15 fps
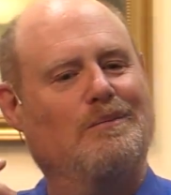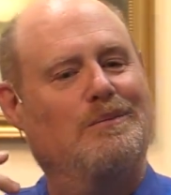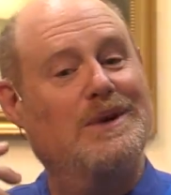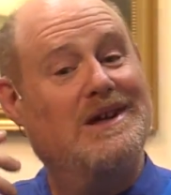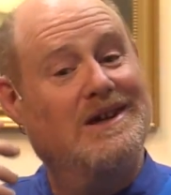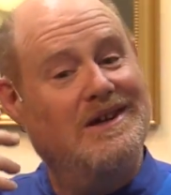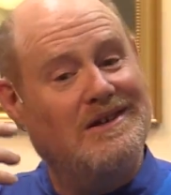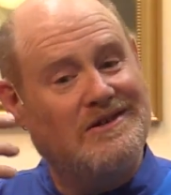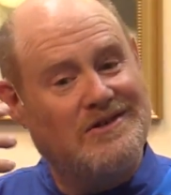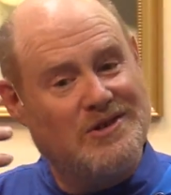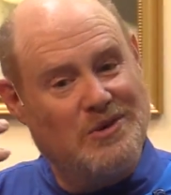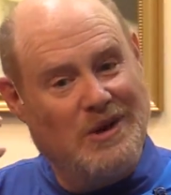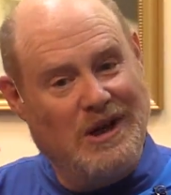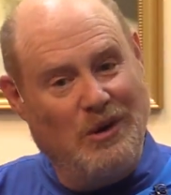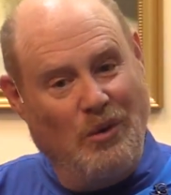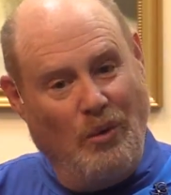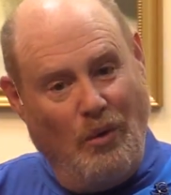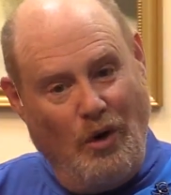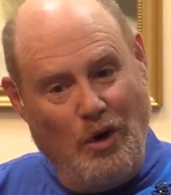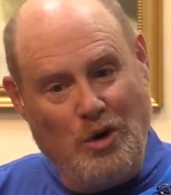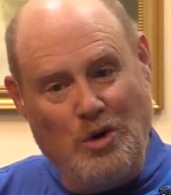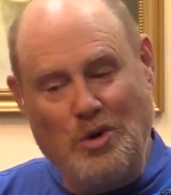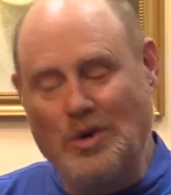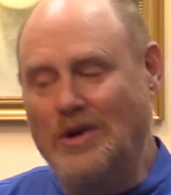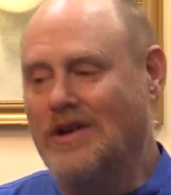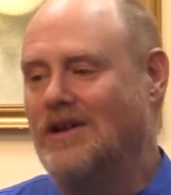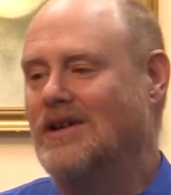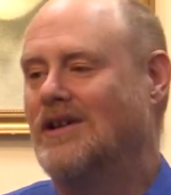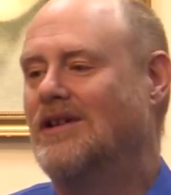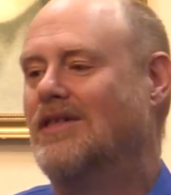begin to
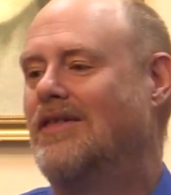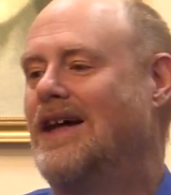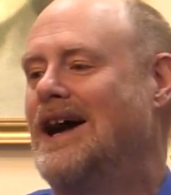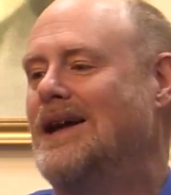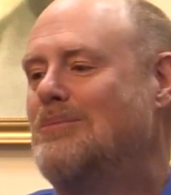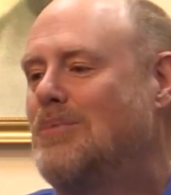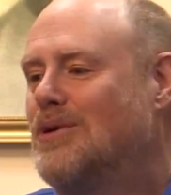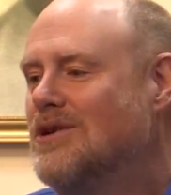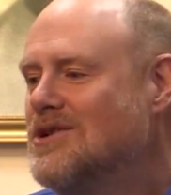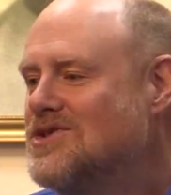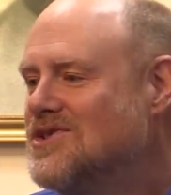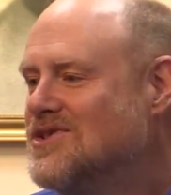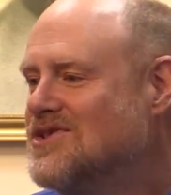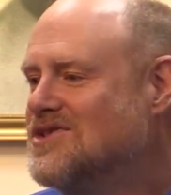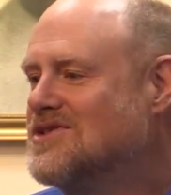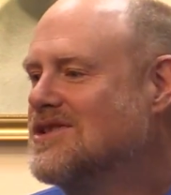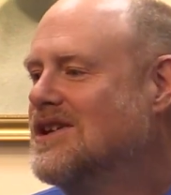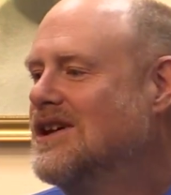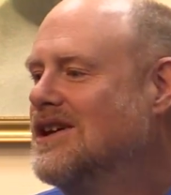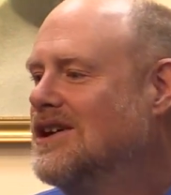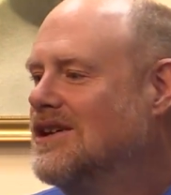erode that person's